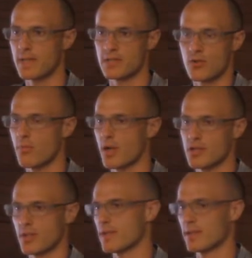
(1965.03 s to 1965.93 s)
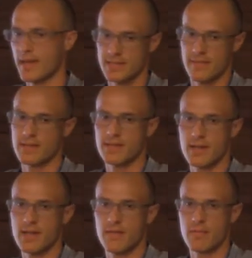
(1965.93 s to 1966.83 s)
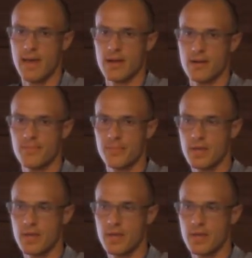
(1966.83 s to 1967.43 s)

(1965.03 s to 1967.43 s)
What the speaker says: by so much that this last event didn't even matter.